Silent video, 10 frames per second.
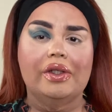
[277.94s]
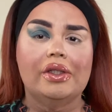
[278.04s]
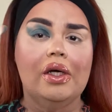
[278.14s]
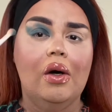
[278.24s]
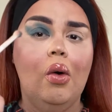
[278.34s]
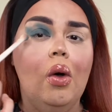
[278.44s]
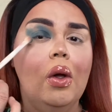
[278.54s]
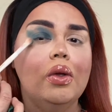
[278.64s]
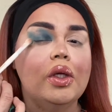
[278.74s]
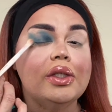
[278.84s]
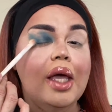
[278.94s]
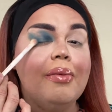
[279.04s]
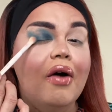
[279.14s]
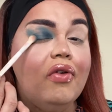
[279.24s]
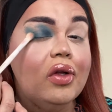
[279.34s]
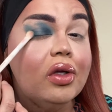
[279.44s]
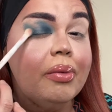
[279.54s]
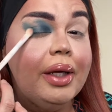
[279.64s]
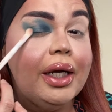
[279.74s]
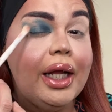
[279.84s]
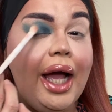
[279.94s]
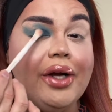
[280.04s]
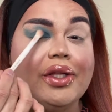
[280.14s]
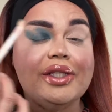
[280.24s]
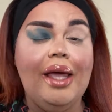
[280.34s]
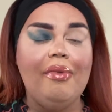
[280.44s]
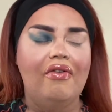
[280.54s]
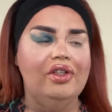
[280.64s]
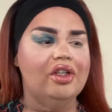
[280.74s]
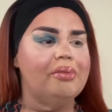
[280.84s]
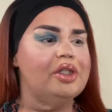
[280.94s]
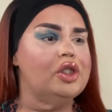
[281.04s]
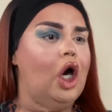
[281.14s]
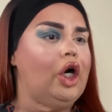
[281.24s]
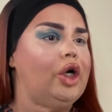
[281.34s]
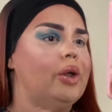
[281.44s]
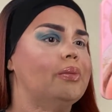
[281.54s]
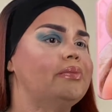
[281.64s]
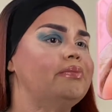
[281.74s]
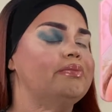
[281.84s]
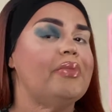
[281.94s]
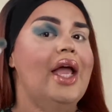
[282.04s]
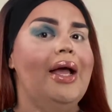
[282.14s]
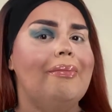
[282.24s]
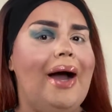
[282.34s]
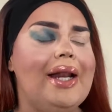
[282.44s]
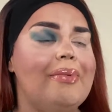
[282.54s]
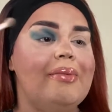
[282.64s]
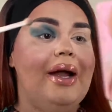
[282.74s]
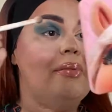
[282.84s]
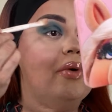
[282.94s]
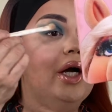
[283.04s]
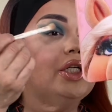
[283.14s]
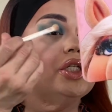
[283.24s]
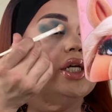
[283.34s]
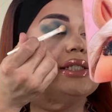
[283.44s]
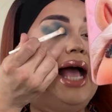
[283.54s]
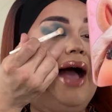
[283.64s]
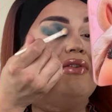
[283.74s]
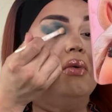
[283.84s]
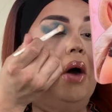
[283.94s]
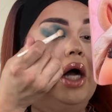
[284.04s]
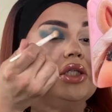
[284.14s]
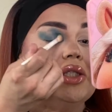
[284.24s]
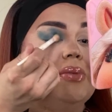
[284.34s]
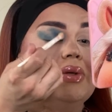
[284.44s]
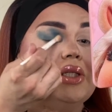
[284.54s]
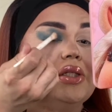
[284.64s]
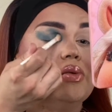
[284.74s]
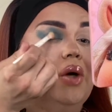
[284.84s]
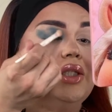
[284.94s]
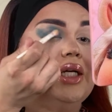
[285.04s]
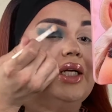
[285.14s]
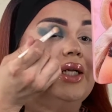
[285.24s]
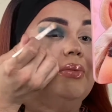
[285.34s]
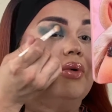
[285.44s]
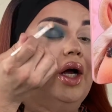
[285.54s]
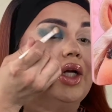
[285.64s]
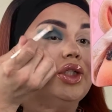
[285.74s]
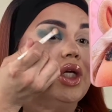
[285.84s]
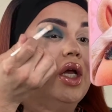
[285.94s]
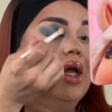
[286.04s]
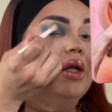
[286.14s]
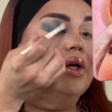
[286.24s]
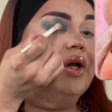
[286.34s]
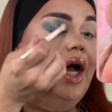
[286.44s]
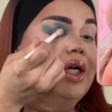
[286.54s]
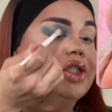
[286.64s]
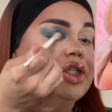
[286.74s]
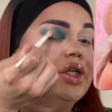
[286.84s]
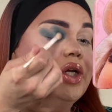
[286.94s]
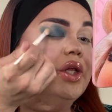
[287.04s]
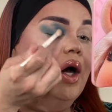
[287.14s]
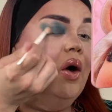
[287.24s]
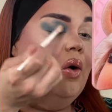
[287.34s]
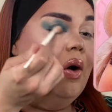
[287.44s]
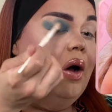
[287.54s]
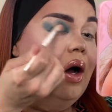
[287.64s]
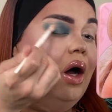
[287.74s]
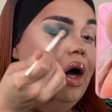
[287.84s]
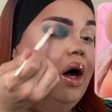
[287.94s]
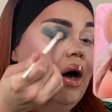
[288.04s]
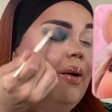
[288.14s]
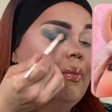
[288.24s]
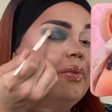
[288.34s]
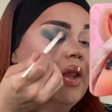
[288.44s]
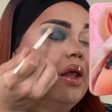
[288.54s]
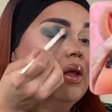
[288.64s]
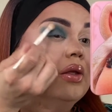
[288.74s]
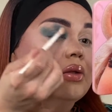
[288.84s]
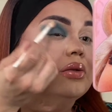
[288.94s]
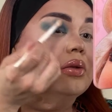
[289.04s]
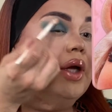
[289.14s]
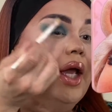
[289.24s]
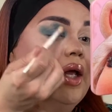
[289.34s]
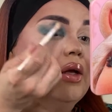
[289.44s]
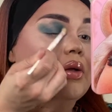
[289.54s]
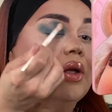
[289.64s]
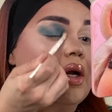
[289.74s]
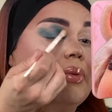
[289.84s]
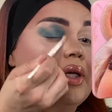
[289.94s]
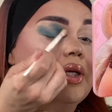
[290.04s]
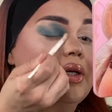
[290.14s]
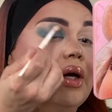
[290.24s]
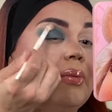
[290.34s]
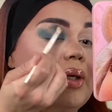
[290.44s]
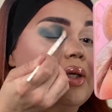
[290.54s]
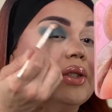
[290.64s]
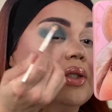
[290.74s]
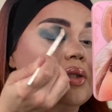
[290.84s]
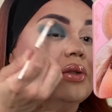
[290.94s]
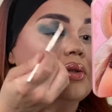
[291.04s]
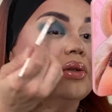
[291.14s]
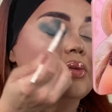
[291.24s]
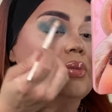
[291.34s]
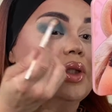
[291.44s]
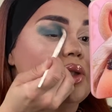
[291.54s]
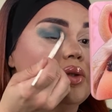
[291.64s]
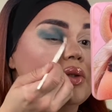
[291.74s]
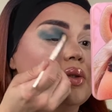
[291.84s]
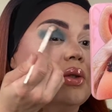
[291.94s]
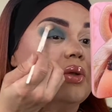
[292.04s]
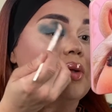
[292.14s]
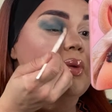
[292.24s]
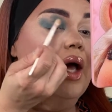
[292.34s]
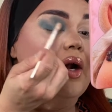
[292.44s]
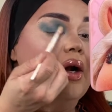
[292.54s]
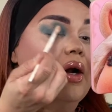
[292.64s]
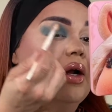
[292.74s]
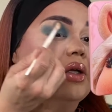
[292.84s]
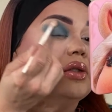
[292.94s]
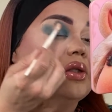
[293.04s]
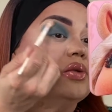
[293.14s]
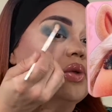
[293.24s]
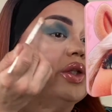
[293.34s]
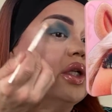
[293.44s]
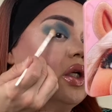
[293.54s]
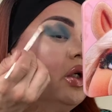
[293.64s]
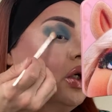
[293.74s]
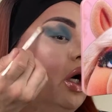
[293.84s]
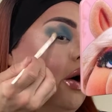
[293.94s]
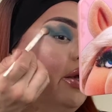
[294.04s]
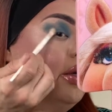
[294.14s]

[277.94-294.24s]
So this came off a little bit lighter. This came off a little bit darker. Might have been my brush because I haven't washed them, but this was a clean brush. Not sure though. It's okay. Not a big deal. I mean, it's blue, so it don't really matter as long as we get the look going.